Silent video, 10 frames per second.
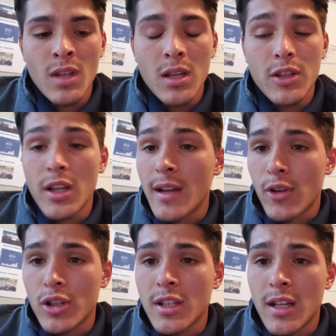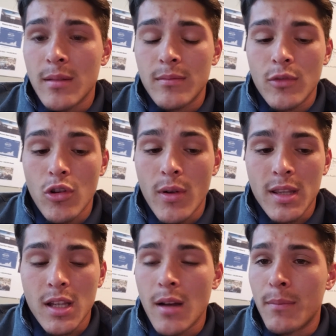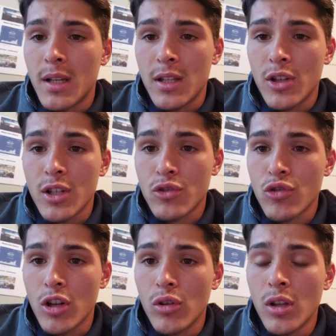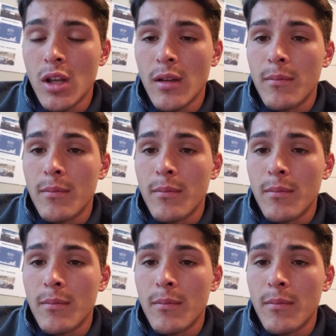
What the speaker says: you're going to have a hard time growing the company and you're going to struggle.